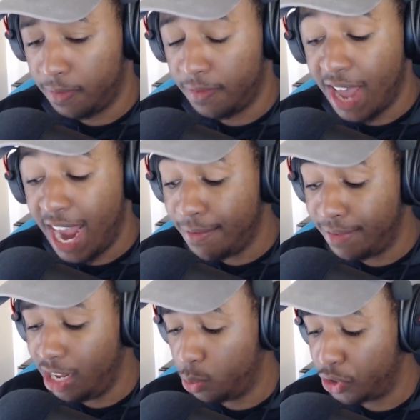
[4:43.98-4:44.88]
Van
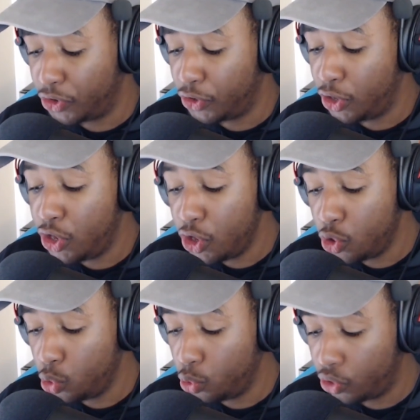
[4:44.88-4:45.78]
Vliet was
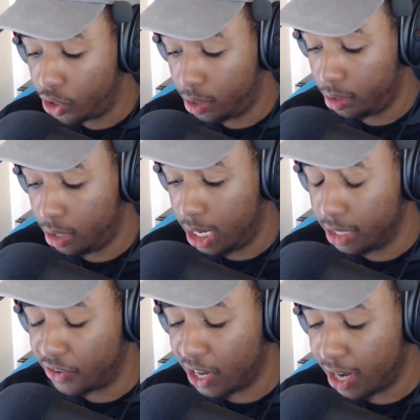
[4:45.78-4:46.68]
huge in
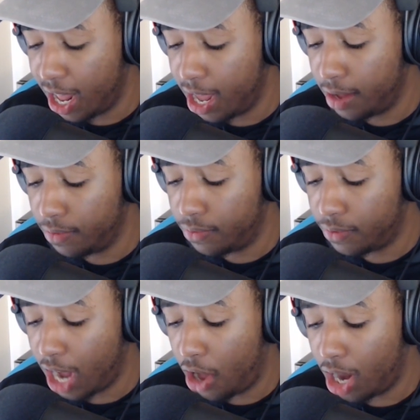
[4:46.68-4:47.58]
the second
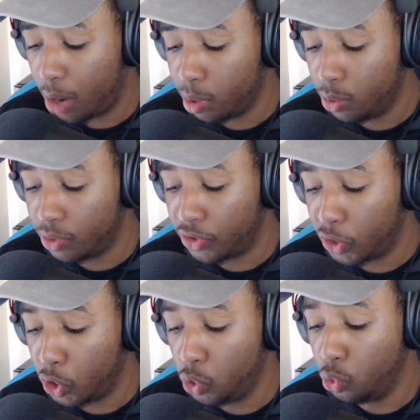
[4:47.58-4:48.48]
half. Kyle Lowry was
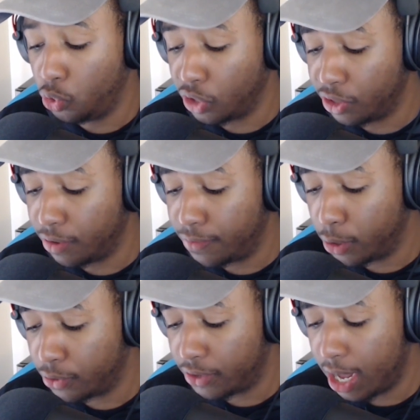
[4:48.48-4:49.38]
huge in the
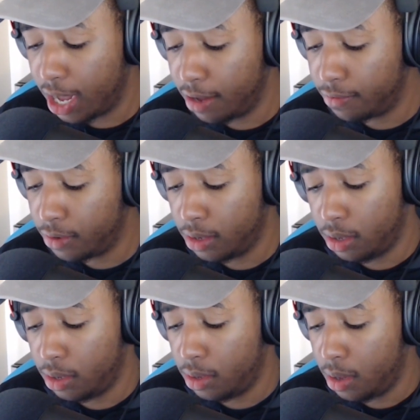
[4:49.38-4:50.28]
first half.
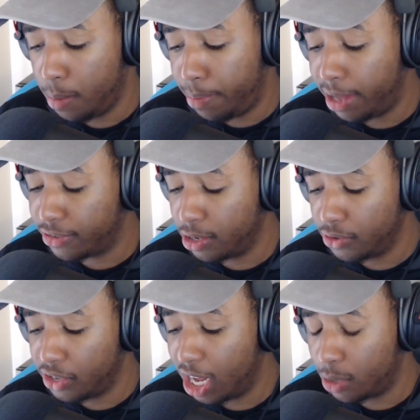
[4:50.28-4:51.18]
Pascal
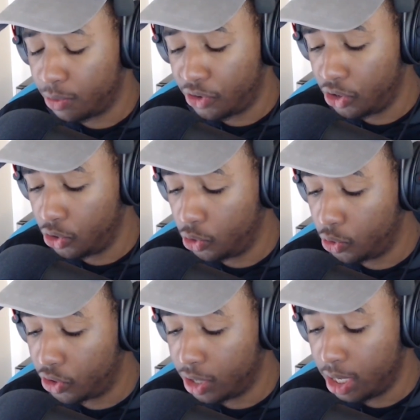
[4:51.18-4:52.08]
Siakam was
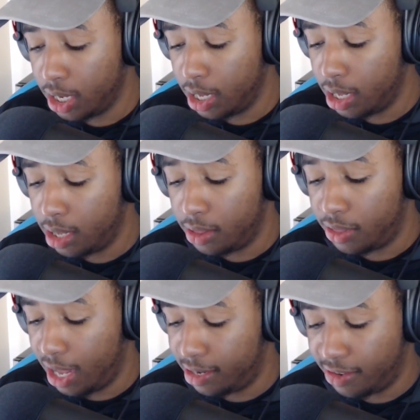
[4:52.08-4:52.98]
huge.
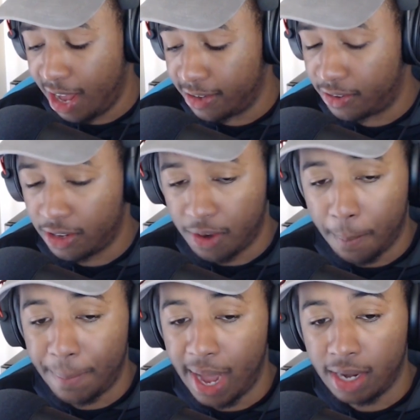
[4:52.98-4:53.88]
They just had such a
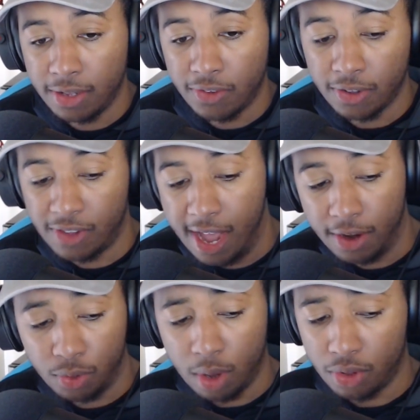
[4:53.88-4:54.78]
balanced
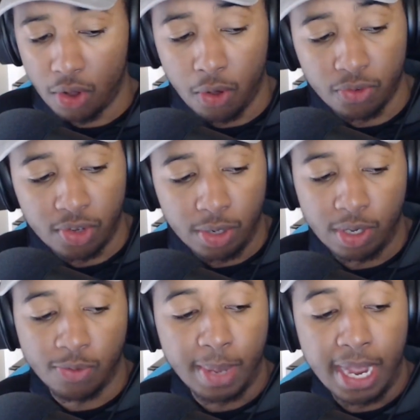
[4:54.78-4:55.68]
attack throughout the whole
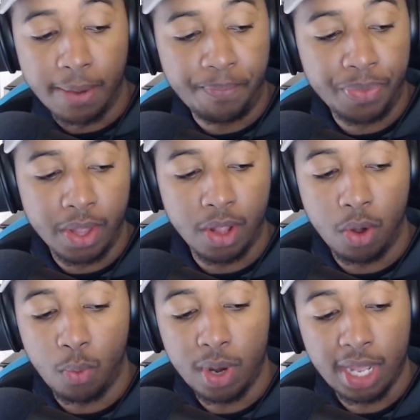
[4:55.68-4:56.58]
series, man.
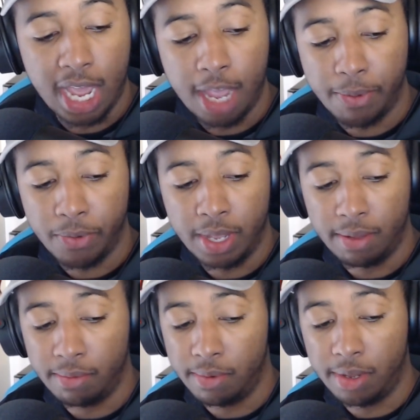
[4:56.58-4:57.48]
One game you
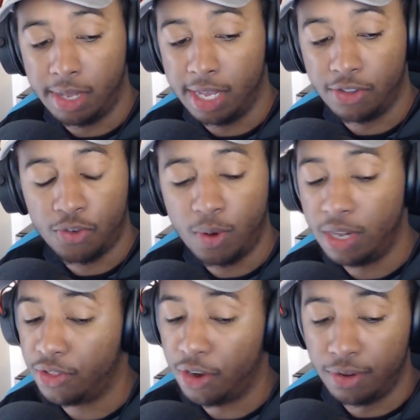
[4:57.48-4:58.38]
can get 20,
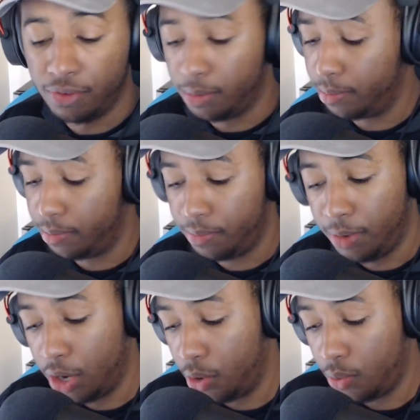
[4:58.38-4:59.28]
30 from,
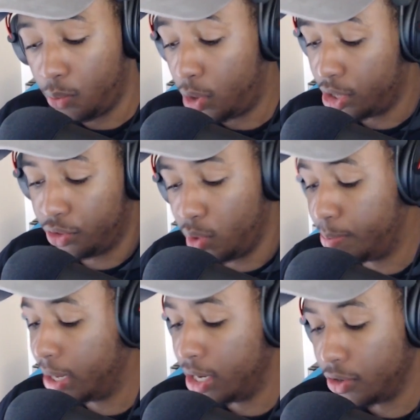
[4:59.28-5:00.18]
1 to 3
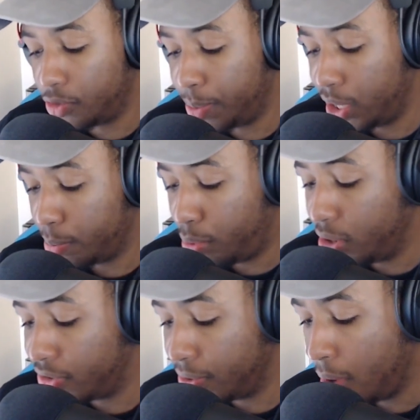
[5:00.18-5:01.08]
players. Pick your poison.